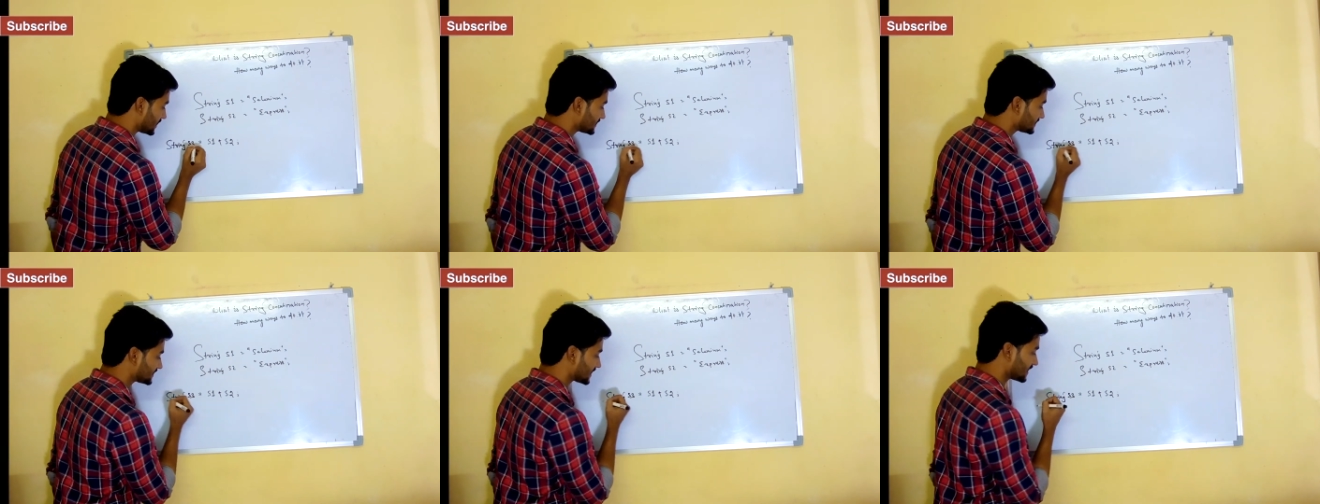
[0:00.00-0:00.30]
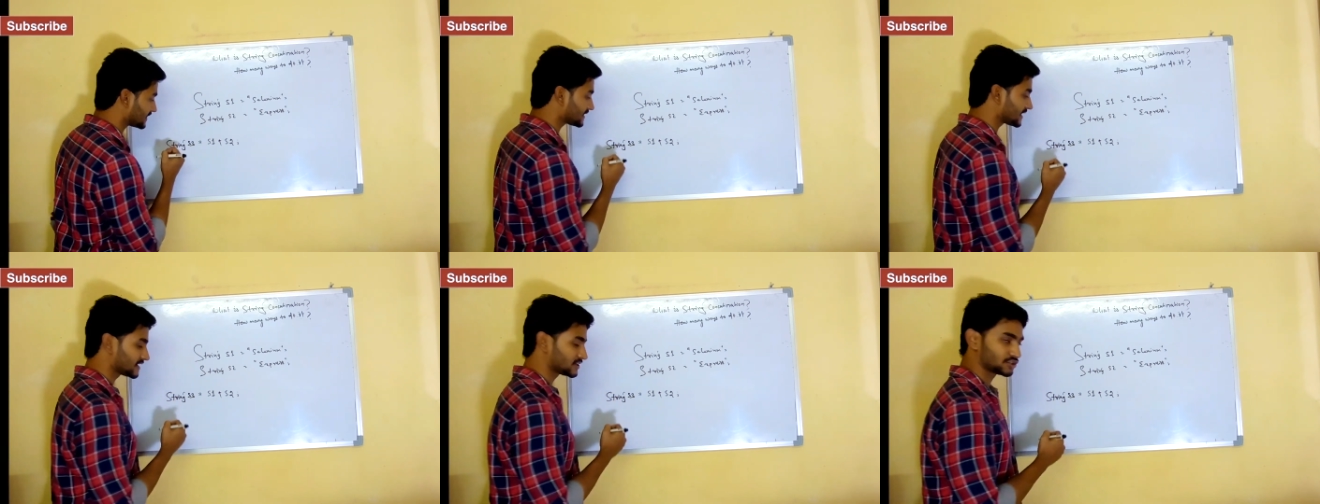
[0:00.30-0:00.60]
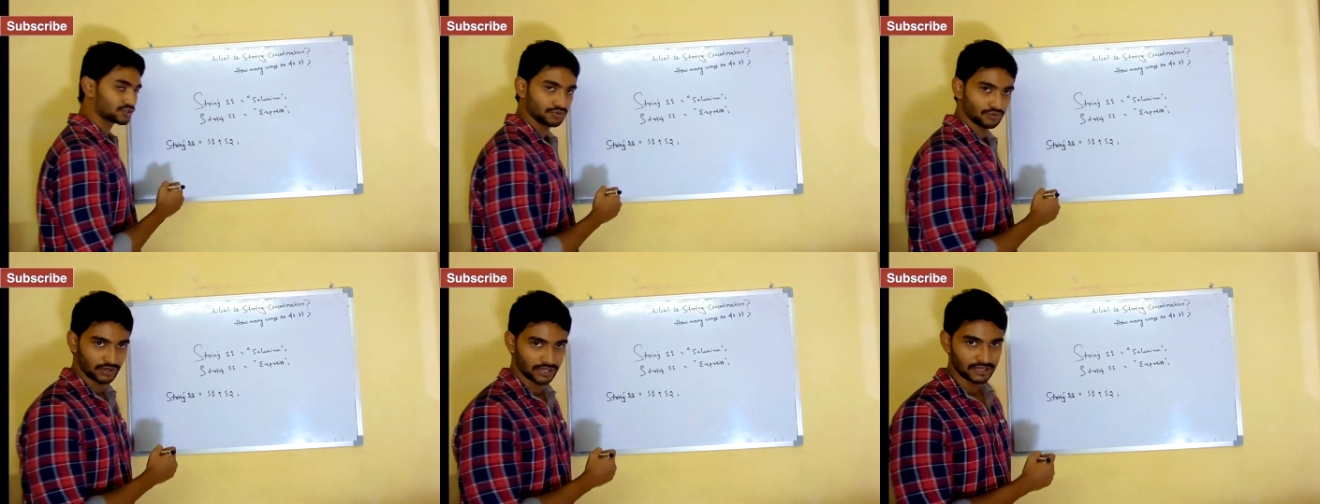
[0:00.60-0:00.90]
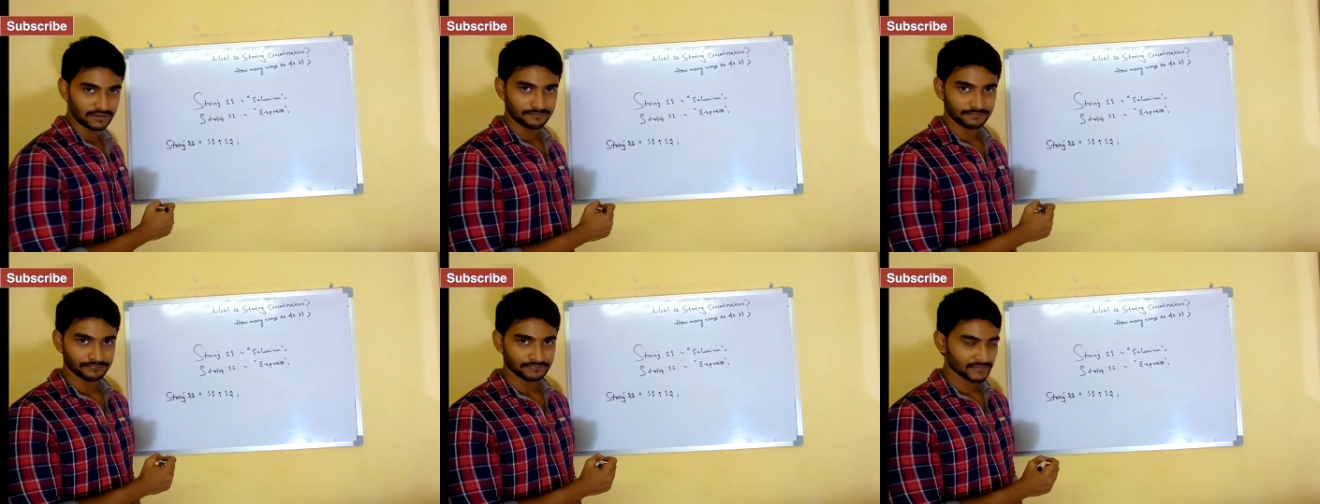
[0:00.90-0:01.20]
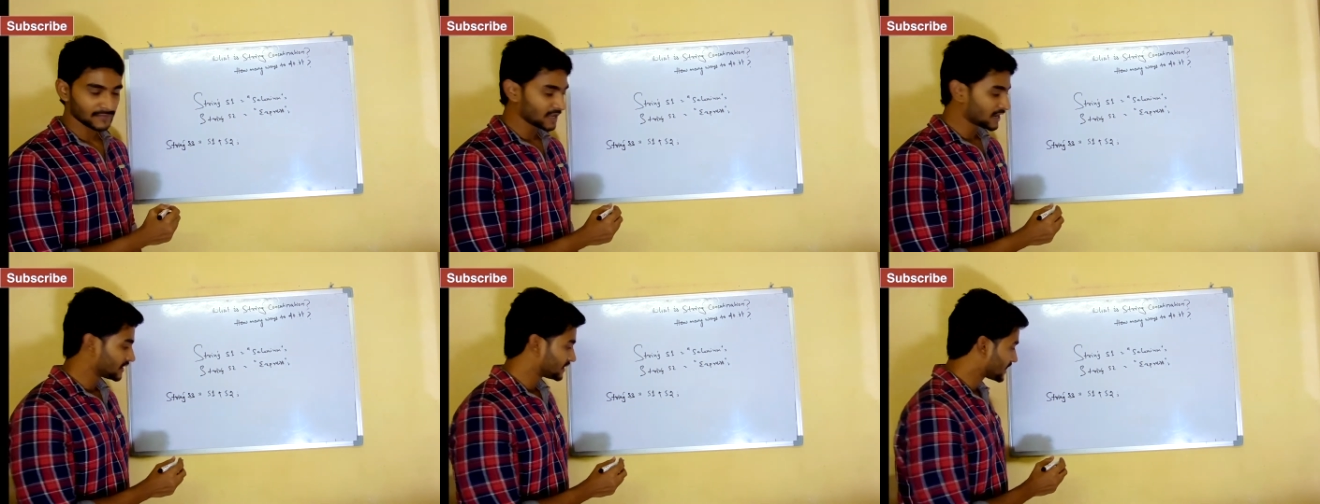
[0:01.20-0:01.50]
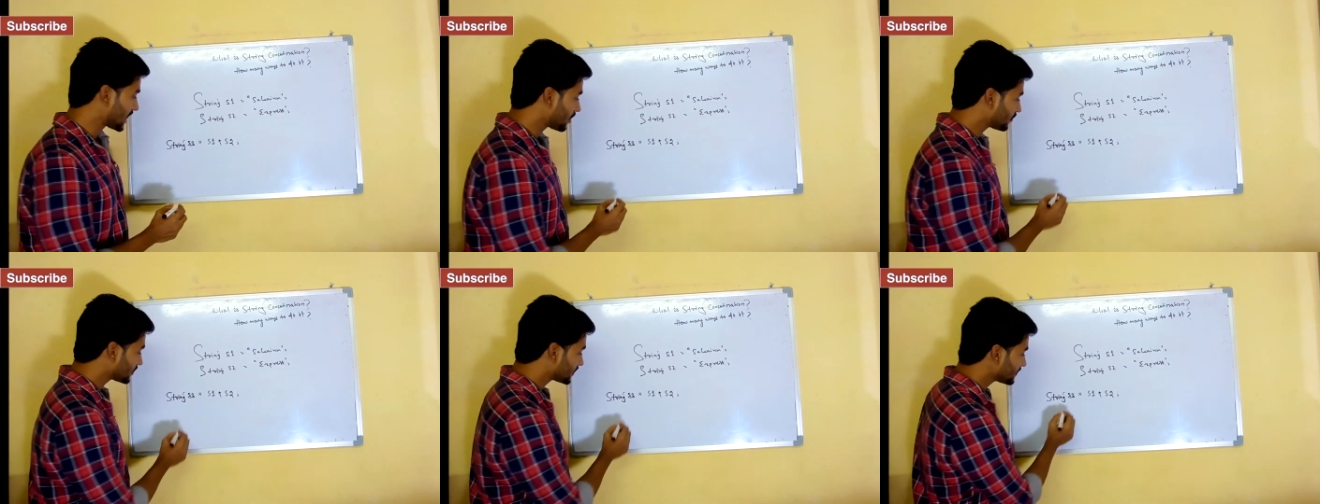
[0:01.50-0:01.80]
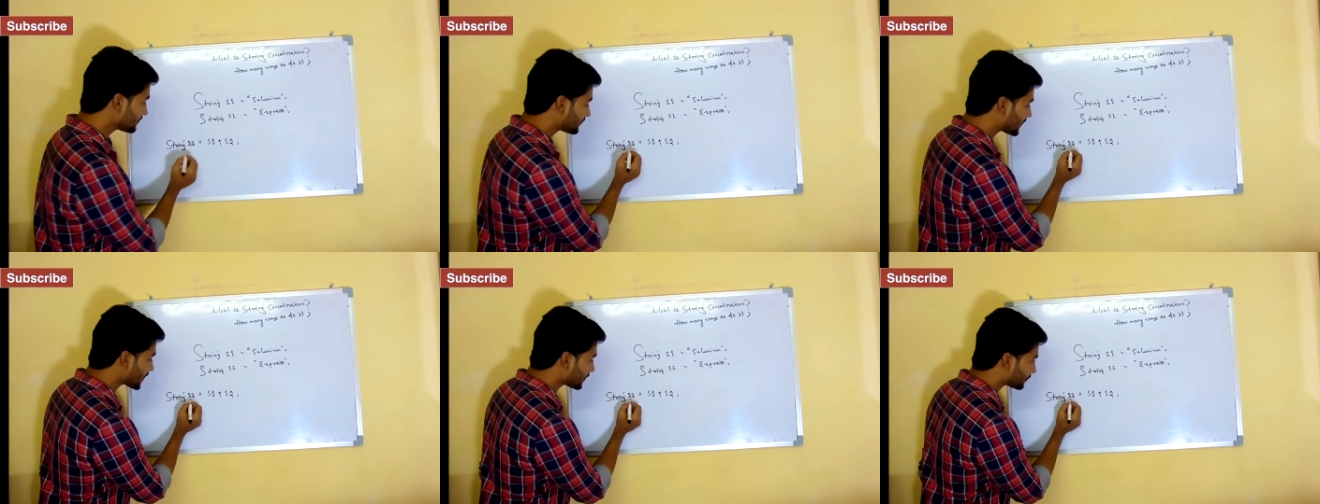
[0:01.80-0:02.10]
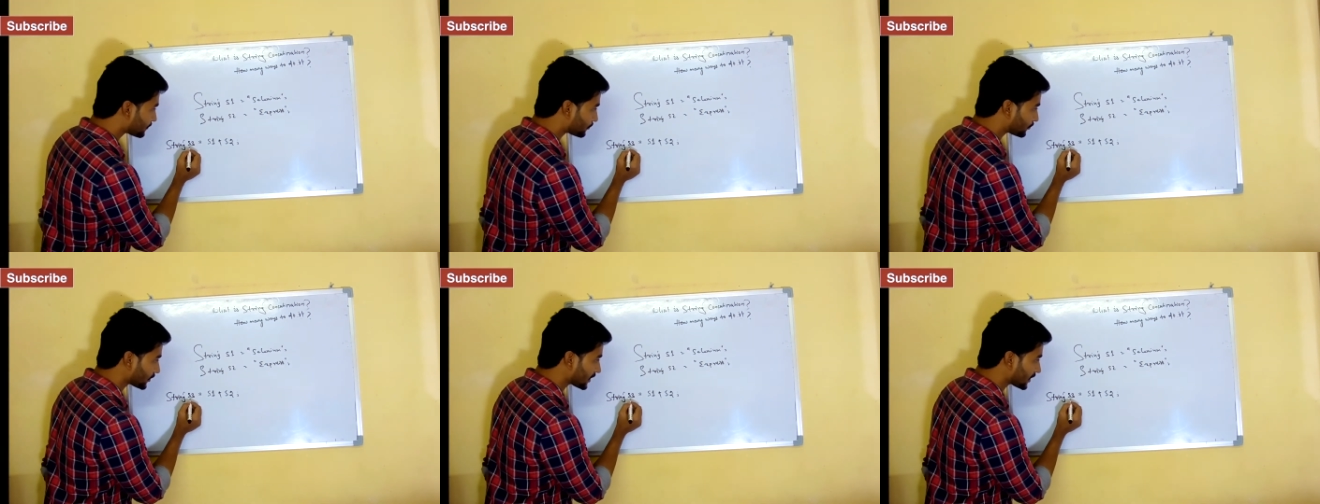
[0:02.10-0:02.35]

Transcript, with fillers: Let's say it S3. Now if I